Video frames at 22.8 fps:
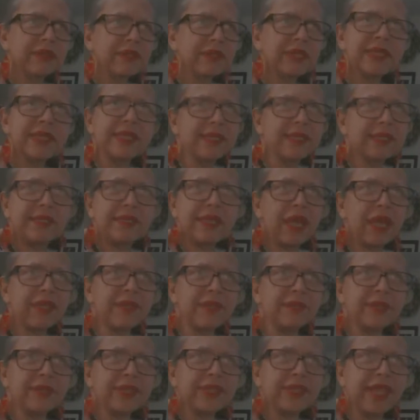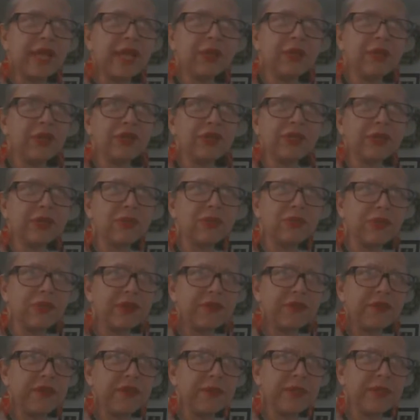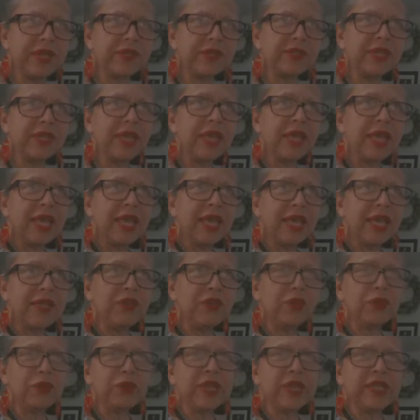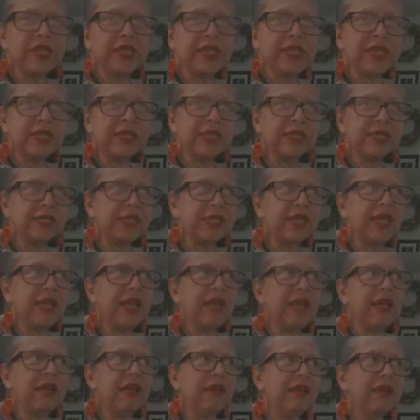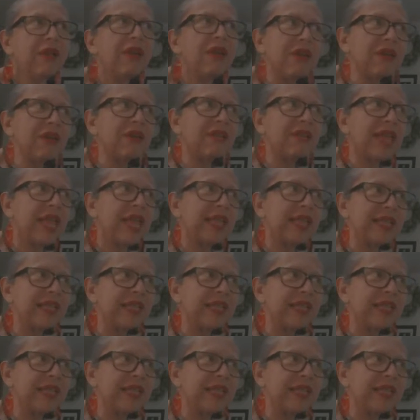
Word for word: This is nothing but psychological warfare because you read these and say like, oh, that little